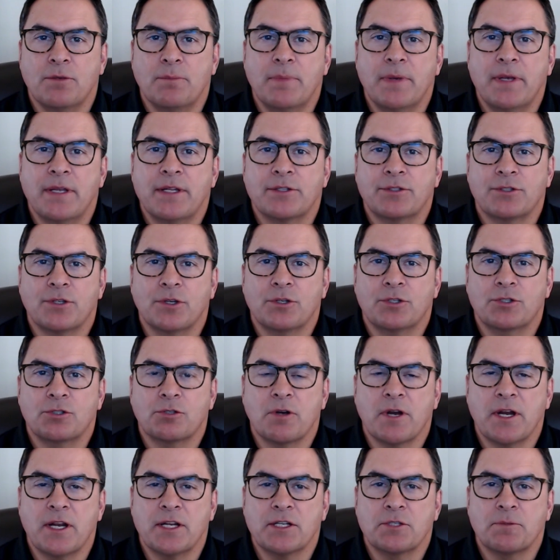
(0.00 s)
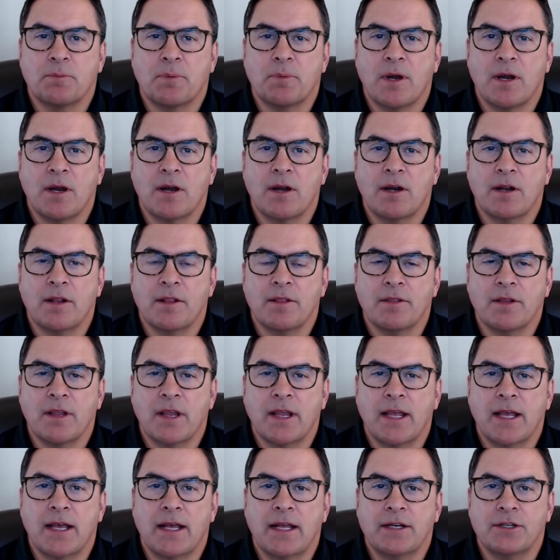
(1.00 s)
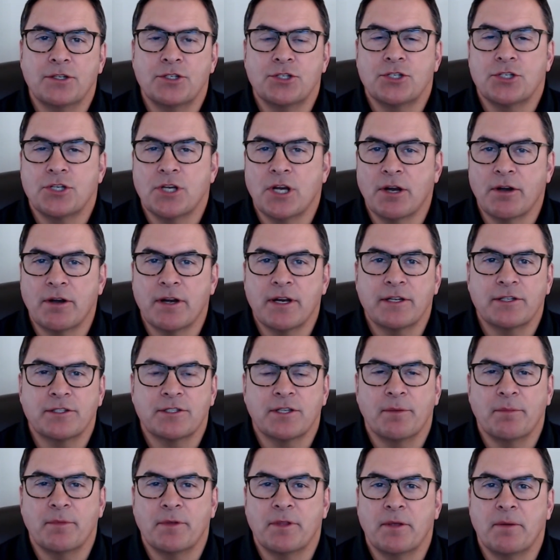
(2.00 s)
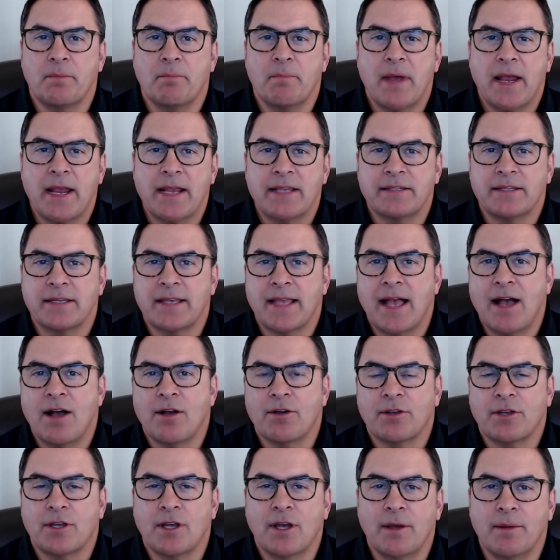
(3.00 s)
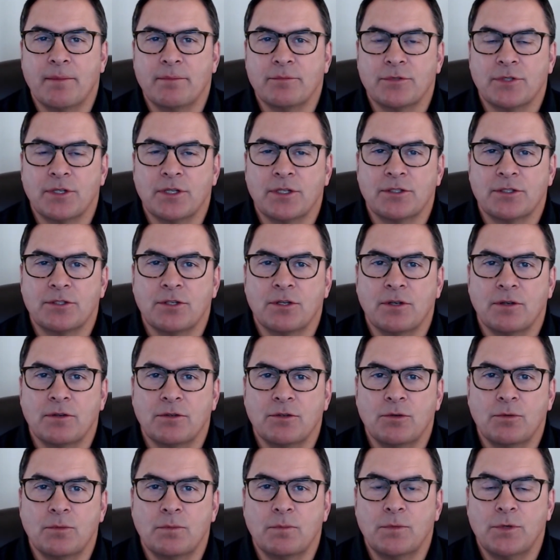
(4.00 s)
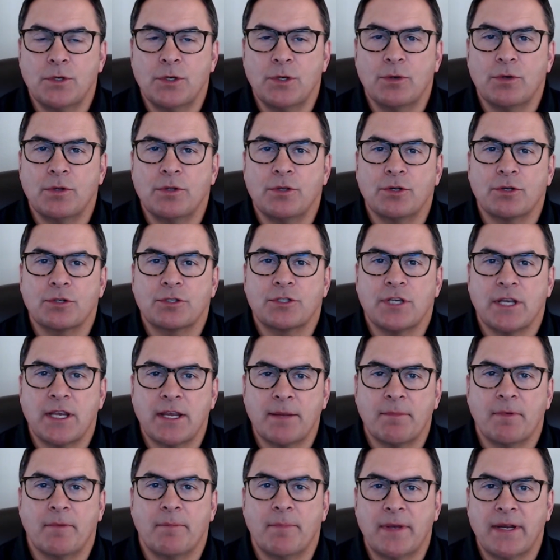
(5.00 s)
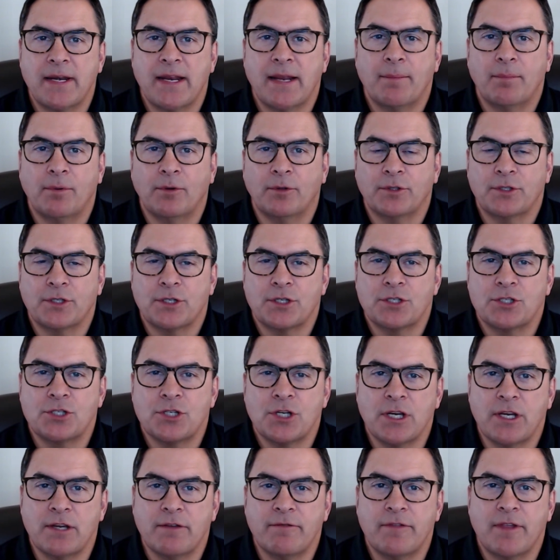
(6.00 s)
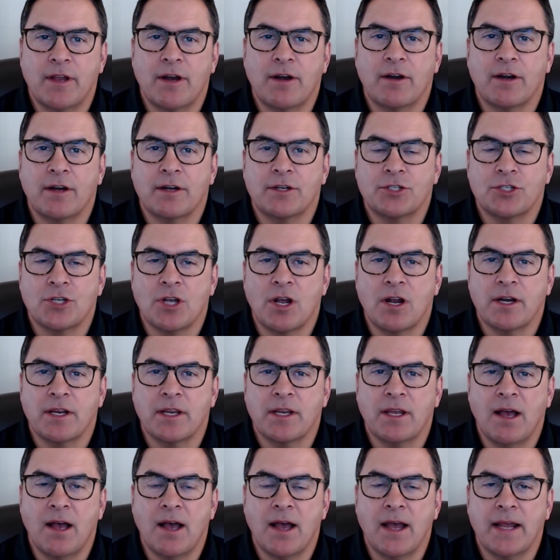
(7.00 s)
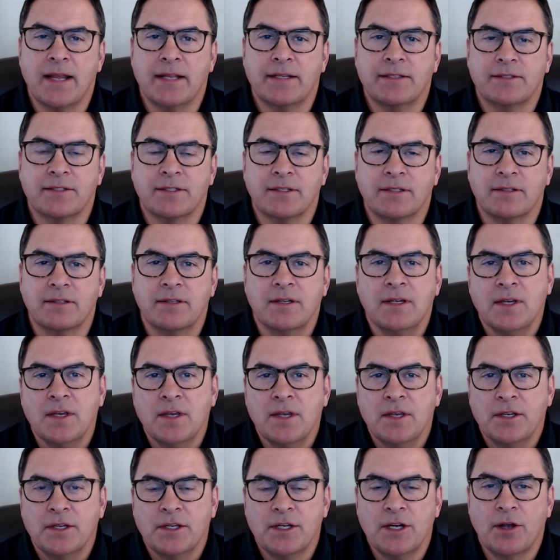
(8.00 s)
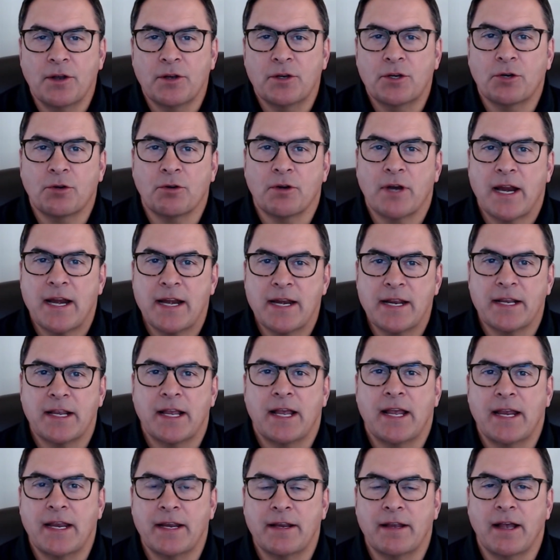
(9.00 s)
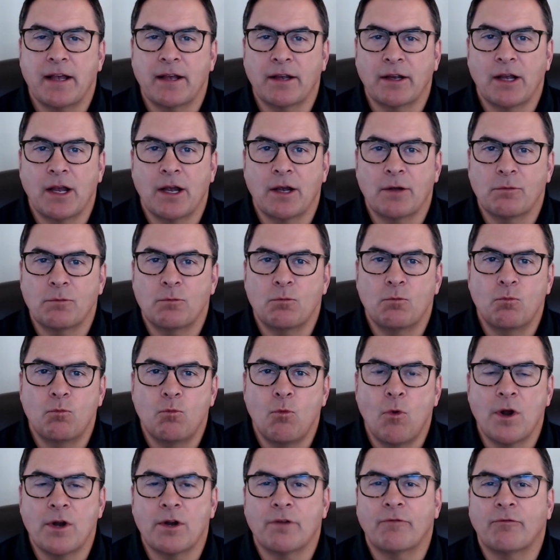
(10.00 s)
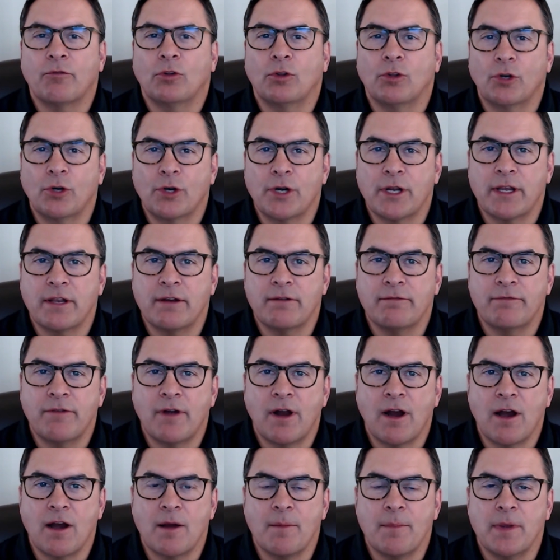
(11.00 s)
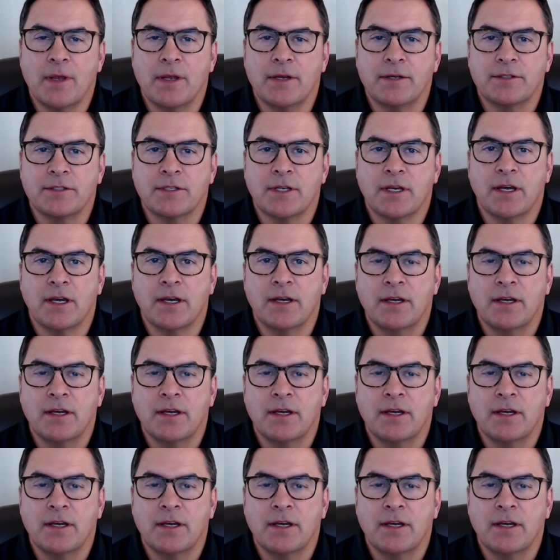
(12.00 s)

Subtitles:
you being so transparent and sharing some of the amazing outcomes that you and your team have been able to achieve there at Shawnee Heights, and creating a wonderful learning environment